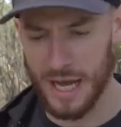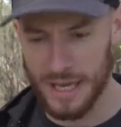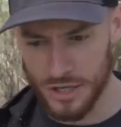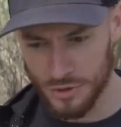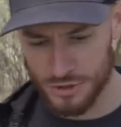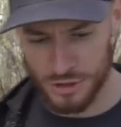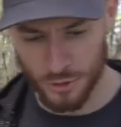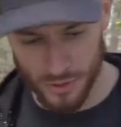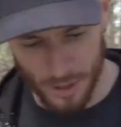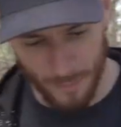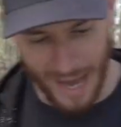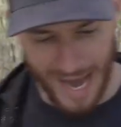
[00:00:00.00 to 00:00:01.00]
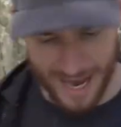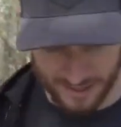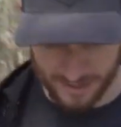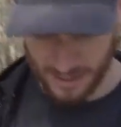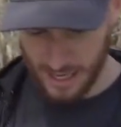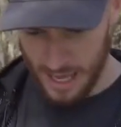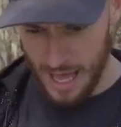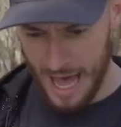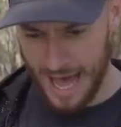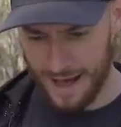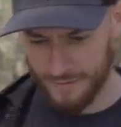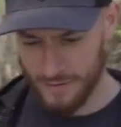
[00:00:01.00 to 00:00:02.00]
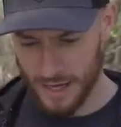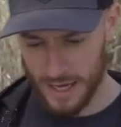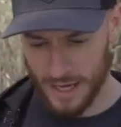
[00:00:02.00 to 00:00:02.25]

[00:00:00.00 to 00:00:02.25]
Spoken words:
I used to in the past have